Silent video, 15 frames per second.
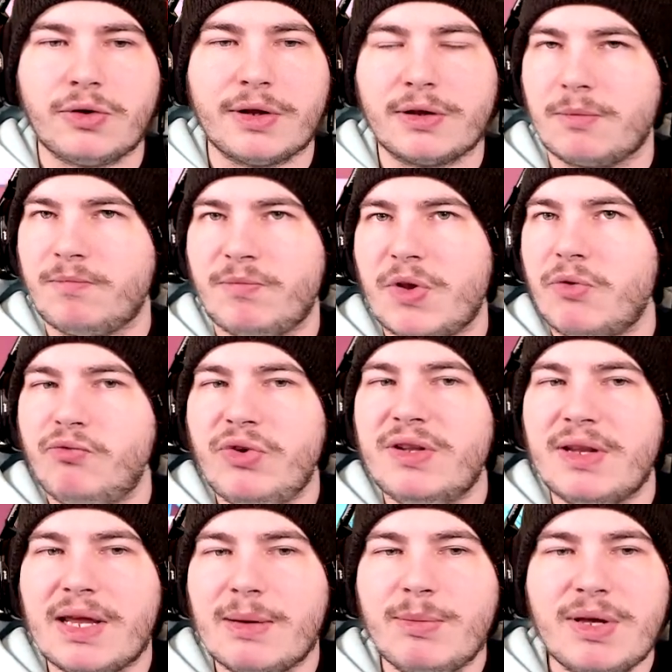like
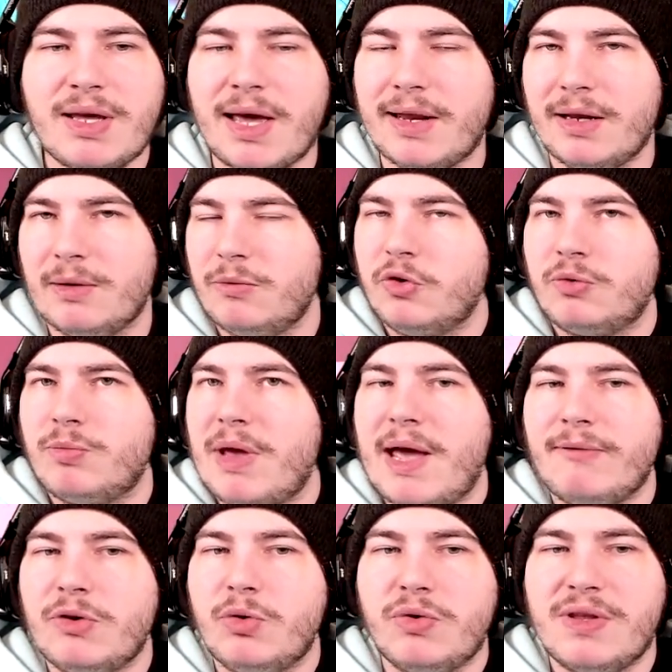rename it and it just
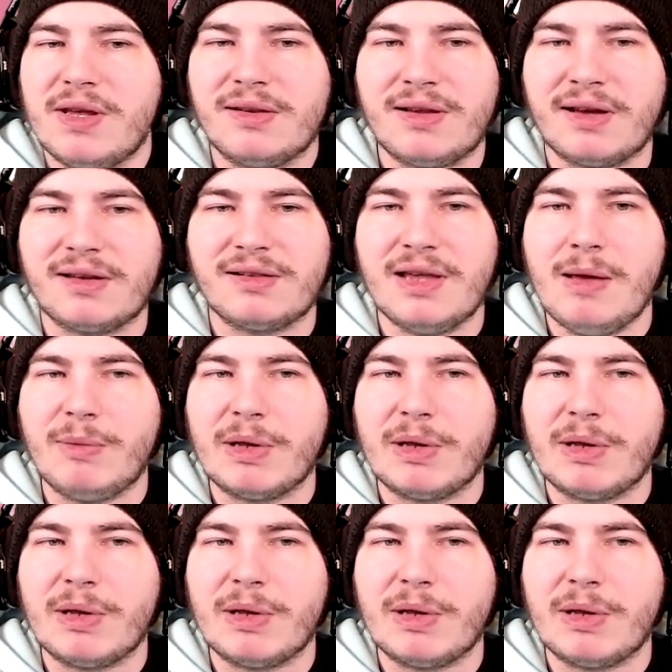have it do the exact same.